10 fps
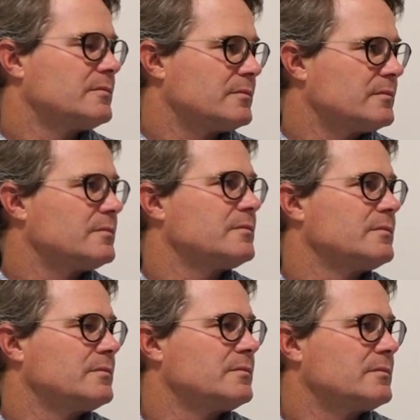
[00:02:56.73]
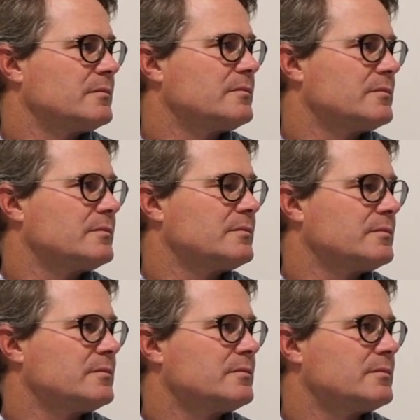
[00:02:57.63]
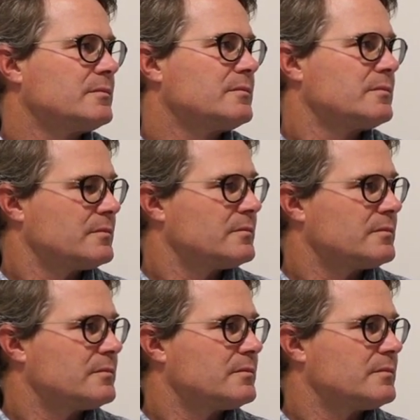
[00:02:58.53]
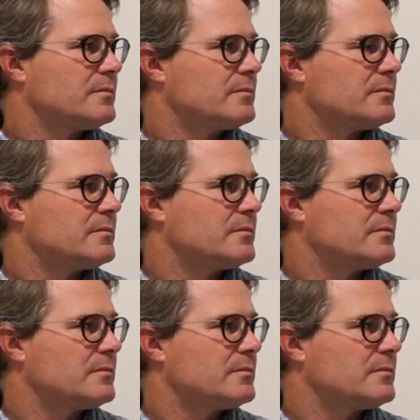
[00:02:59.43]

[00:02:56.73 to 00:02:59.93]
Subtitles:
(not speaking)